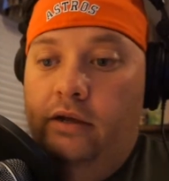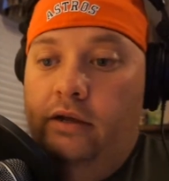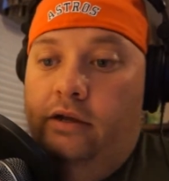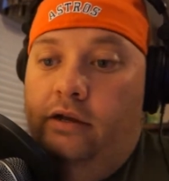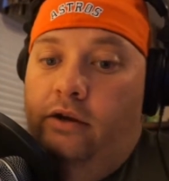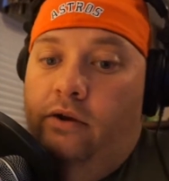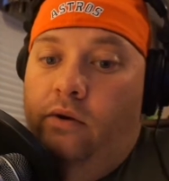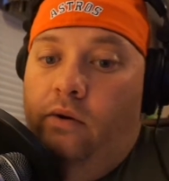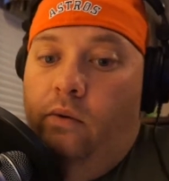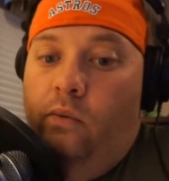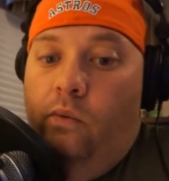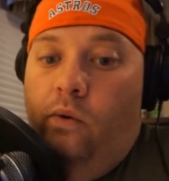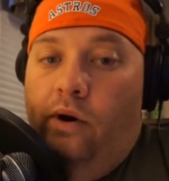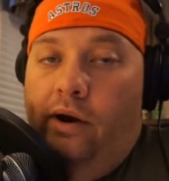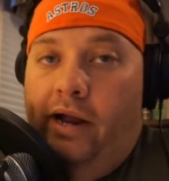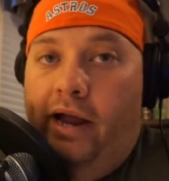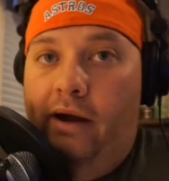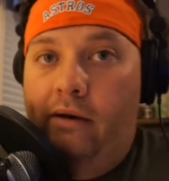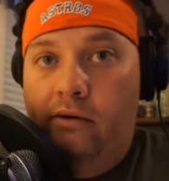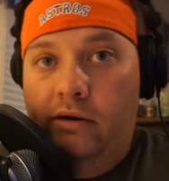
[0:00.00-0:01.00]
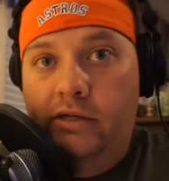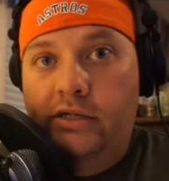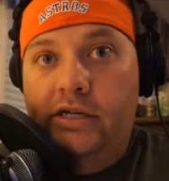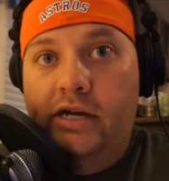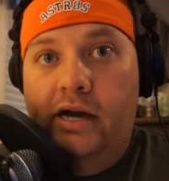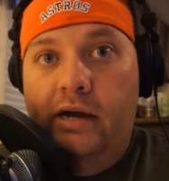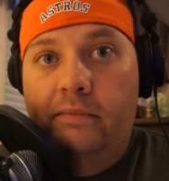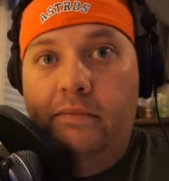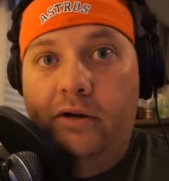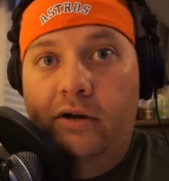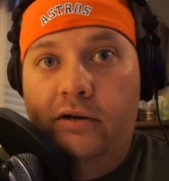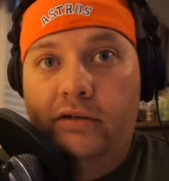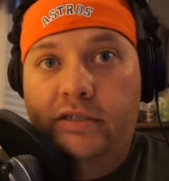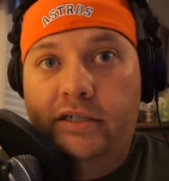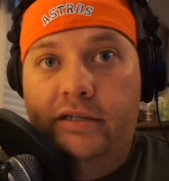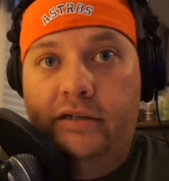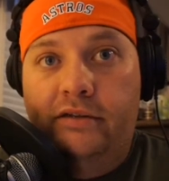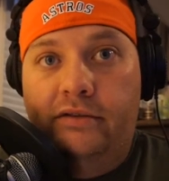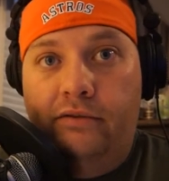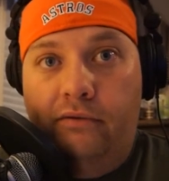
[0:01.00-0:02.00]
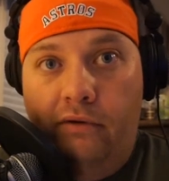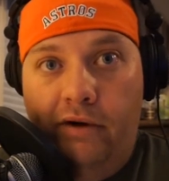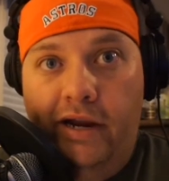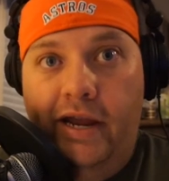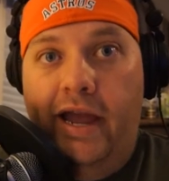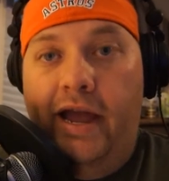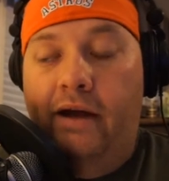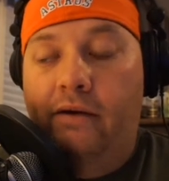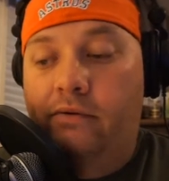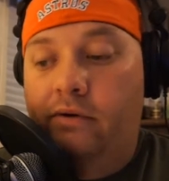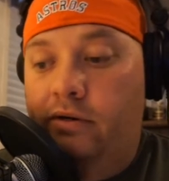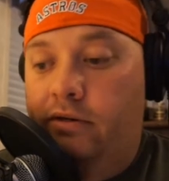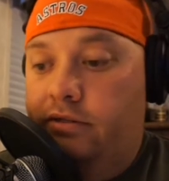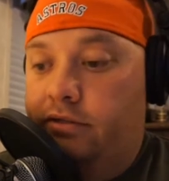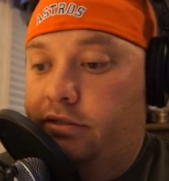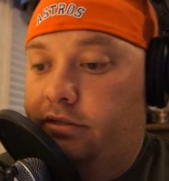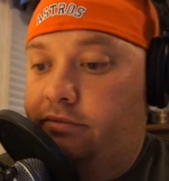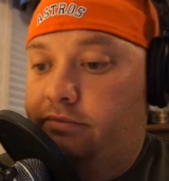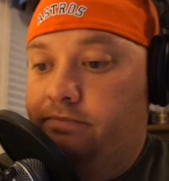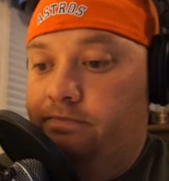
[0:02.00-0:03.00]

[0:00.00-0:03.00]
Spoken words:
1 hour job turns into 3 hours.